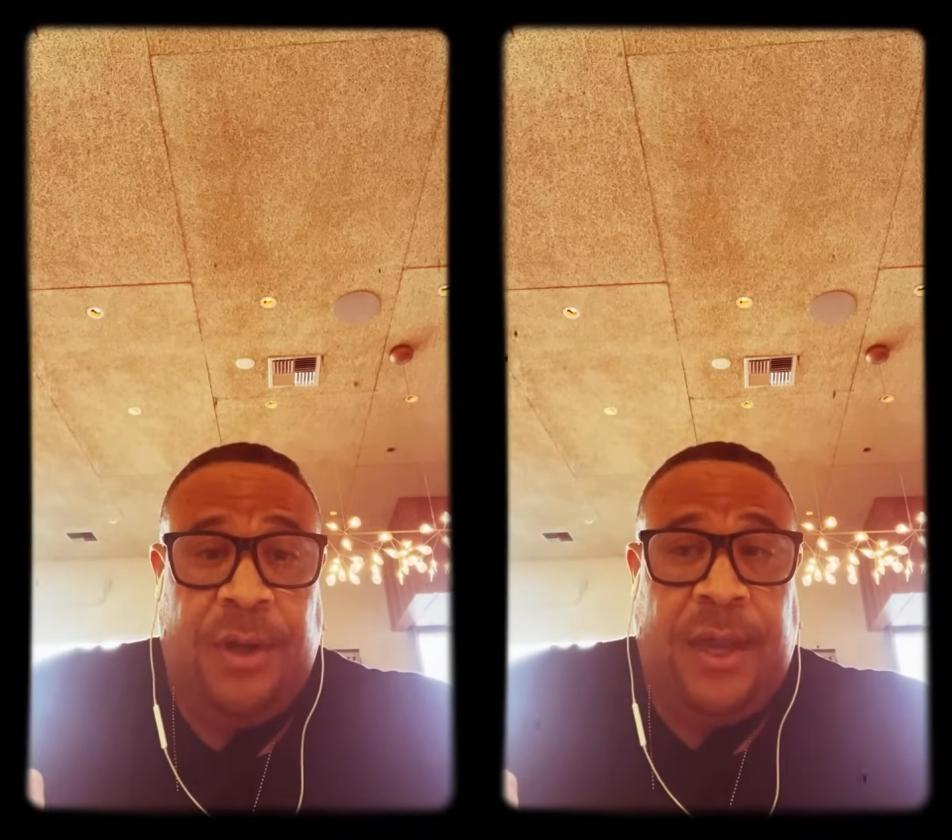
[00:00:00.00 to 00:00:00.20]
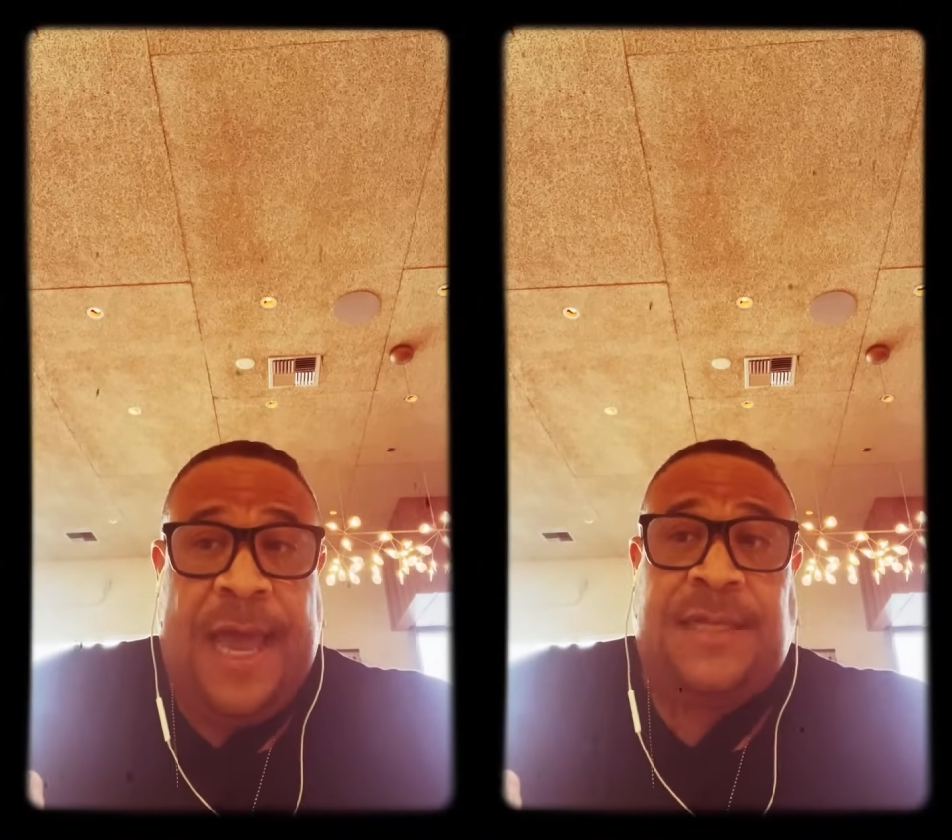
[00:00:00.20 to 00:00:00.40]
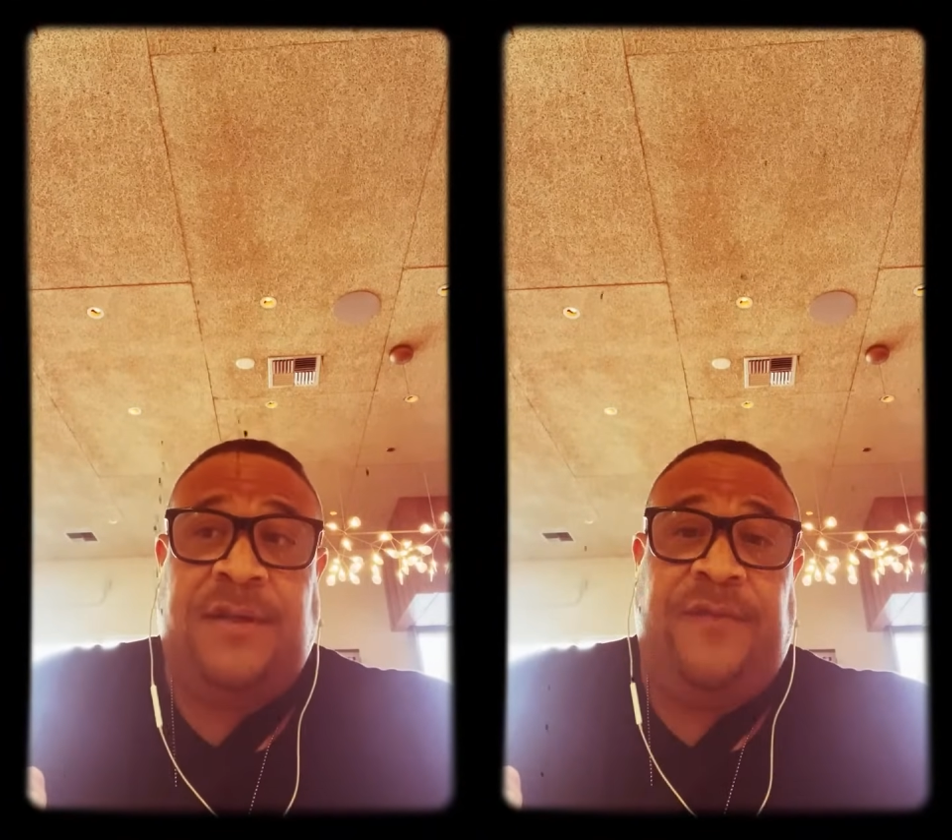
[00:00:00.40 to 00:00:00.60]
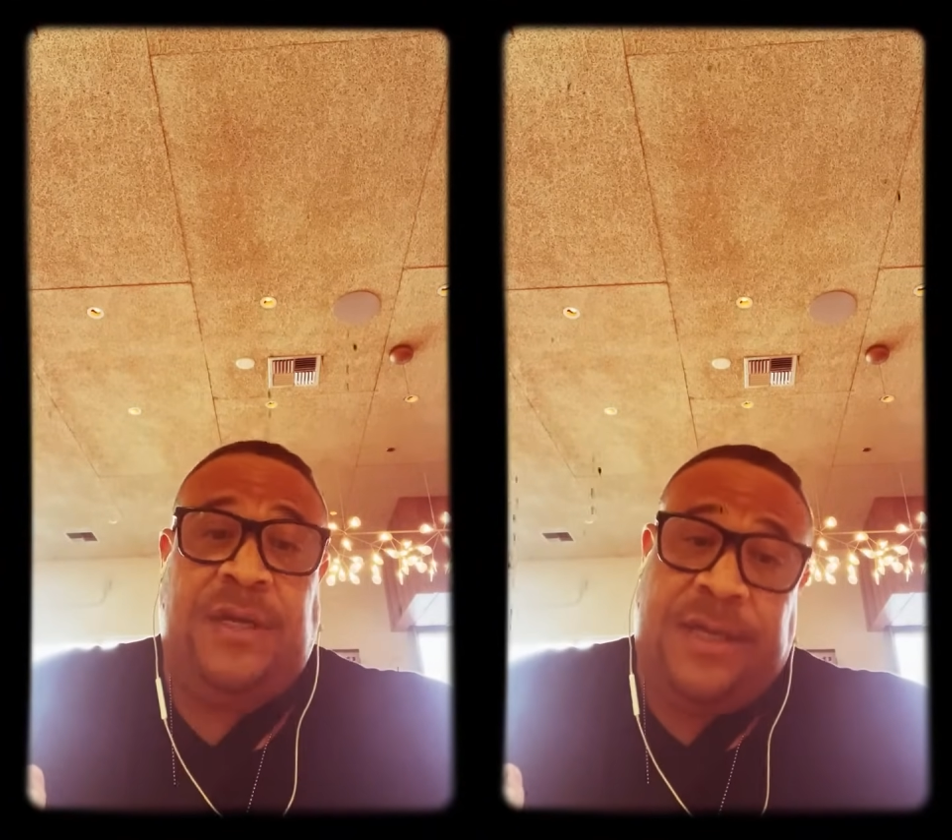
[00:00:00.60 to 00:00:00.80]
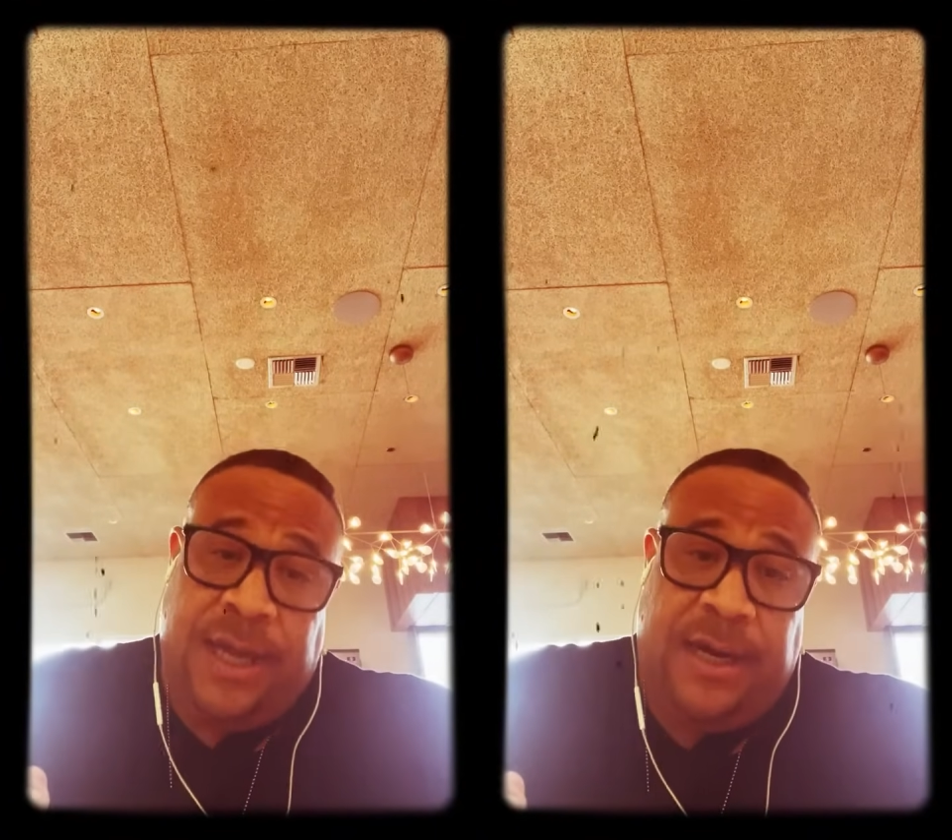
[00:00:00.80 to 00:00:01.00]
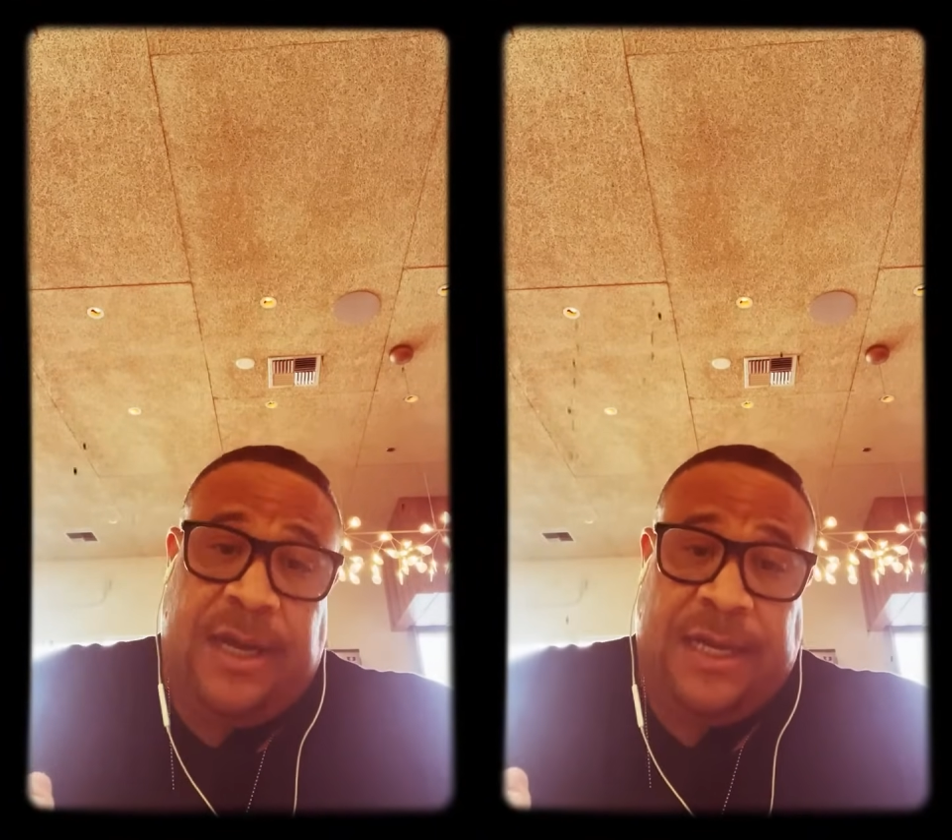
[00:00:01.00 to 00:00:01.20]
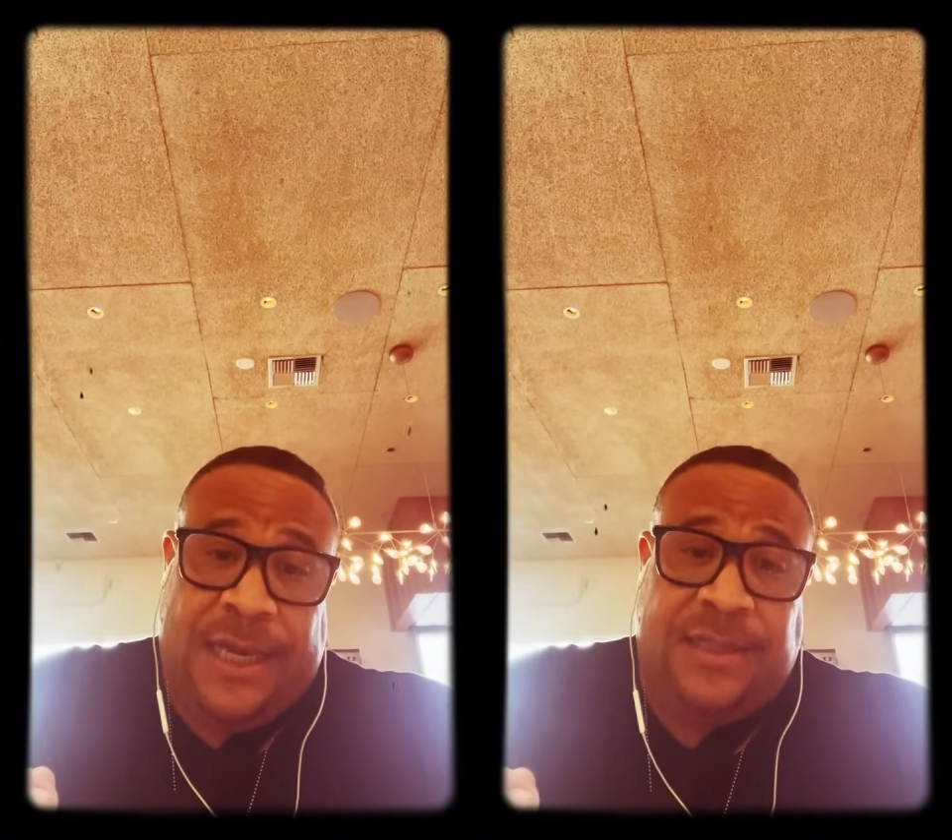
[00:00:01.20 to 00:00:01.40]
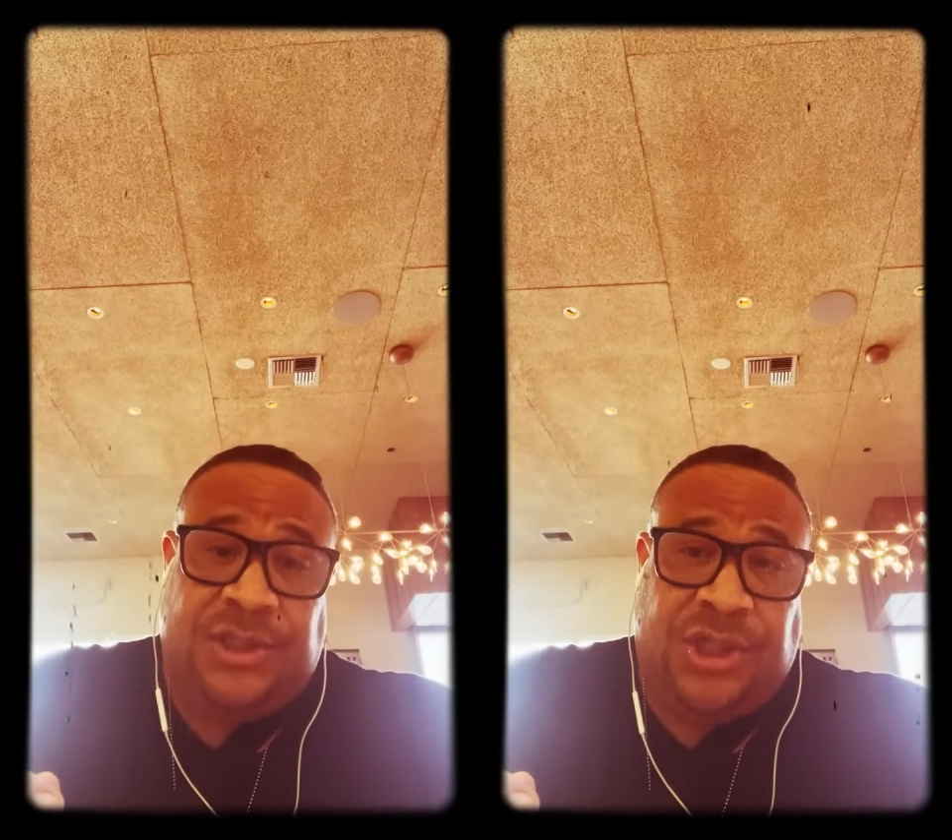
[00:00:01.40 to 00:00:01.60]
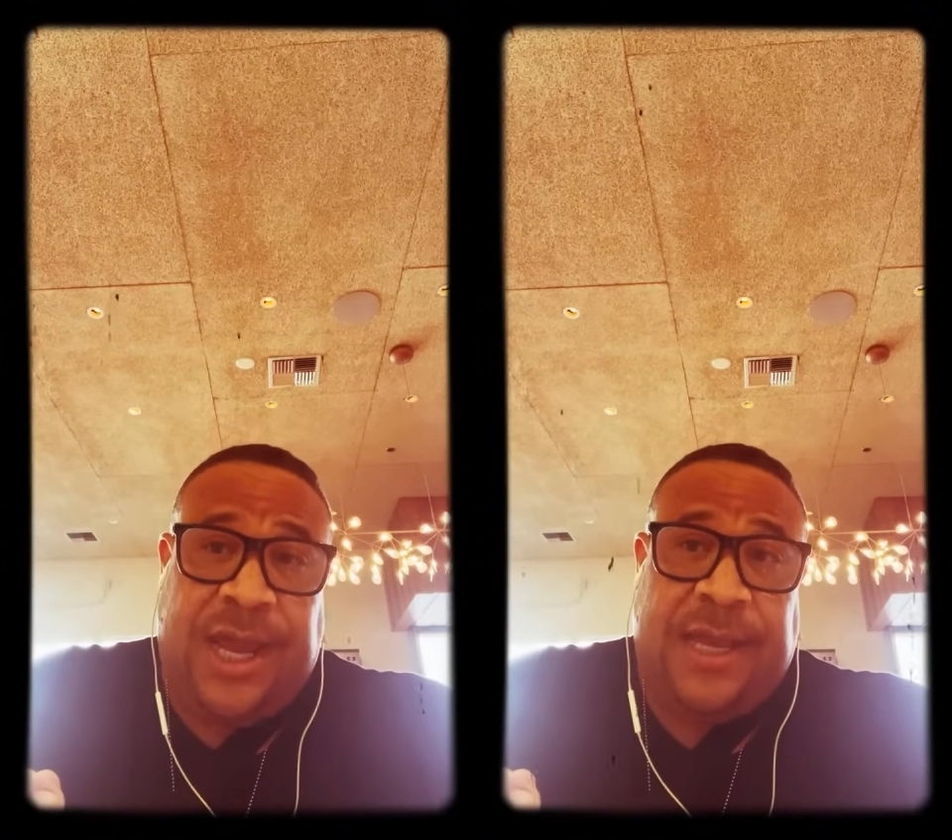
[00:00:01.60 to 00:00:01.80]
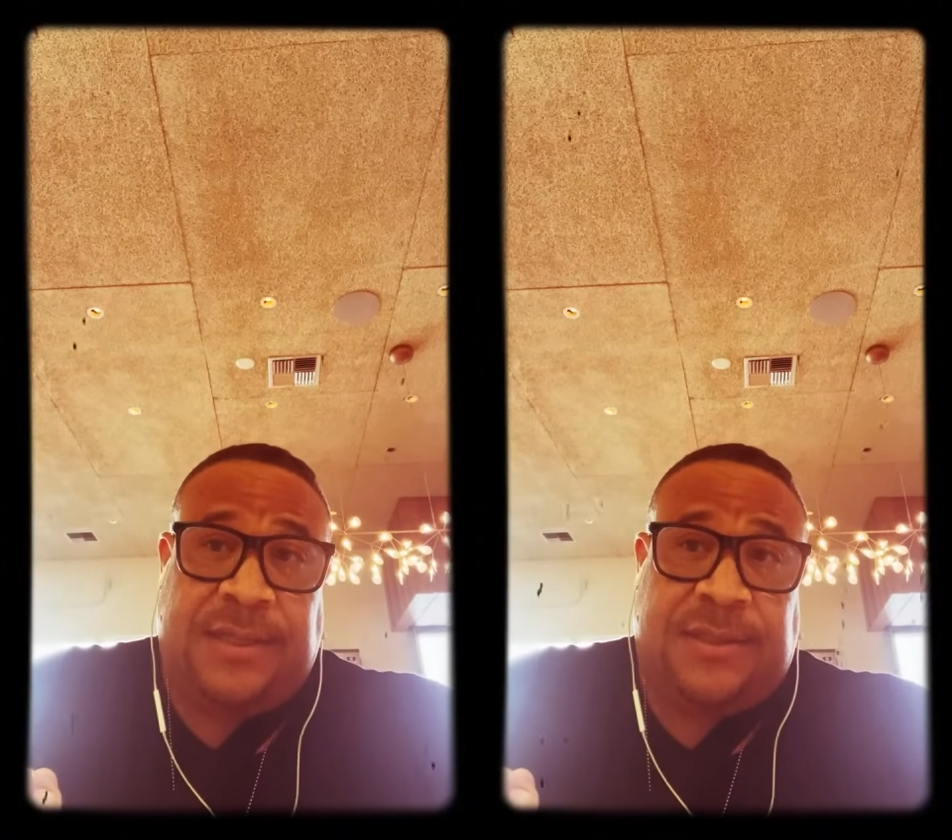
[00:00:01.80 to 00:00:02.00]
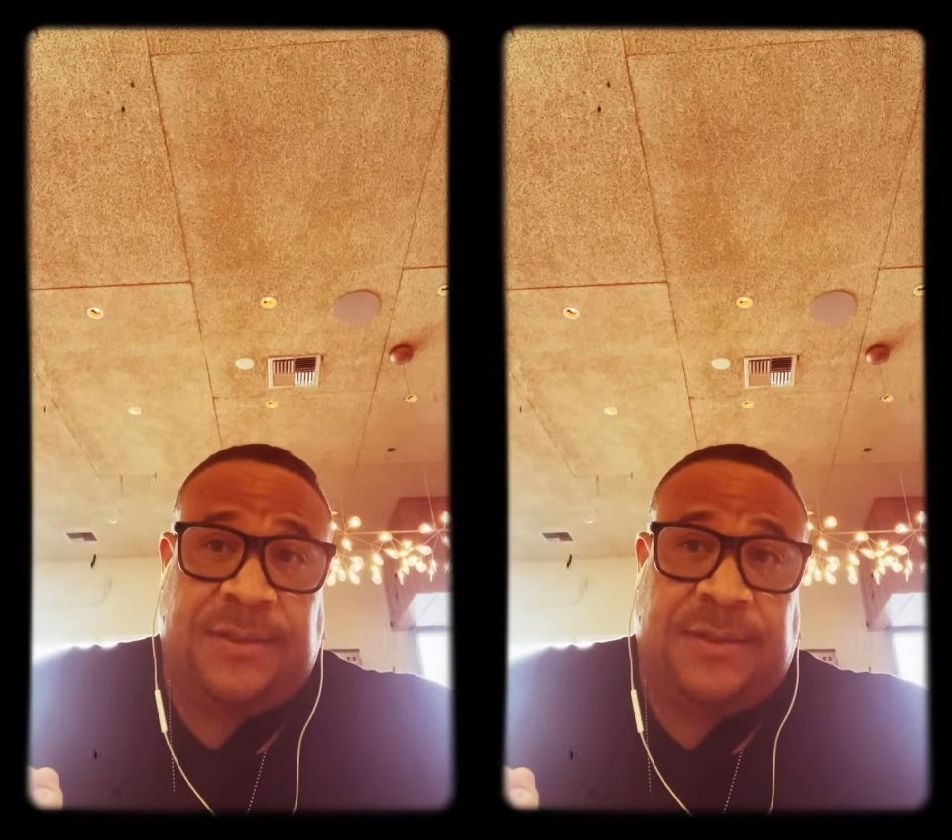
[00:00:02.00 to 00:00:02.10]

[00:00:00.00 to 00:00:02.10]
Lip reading: has a vendetta against Jakes.